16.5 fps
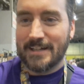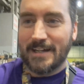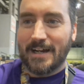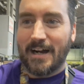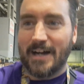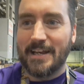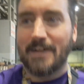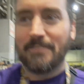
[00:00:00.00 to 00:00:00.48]

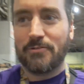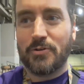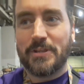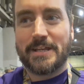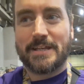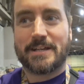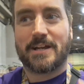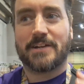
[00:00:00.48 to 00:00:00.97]
I love all
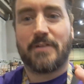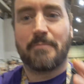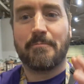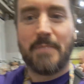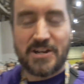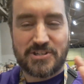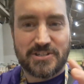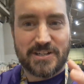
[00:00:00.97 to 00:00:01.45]
the kind of
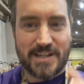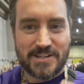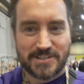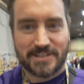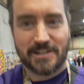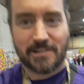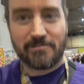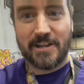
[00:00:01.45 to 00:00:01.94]

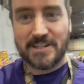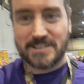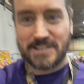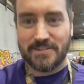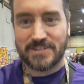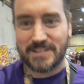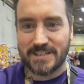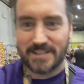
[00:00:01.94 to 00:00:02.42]
imagination and
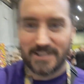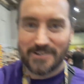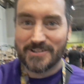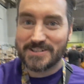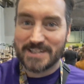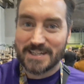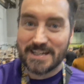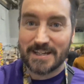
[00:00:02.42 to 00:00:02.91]
creativity that you
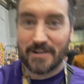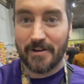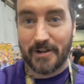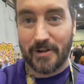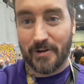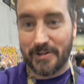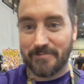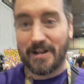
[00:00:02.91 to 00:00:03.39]
see
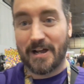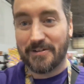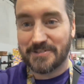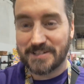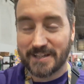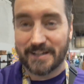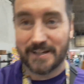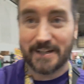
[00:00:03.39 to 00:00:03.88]
going on
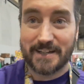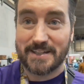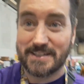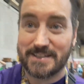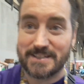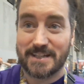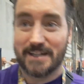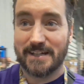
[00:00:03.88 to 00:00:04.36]
around here, and it's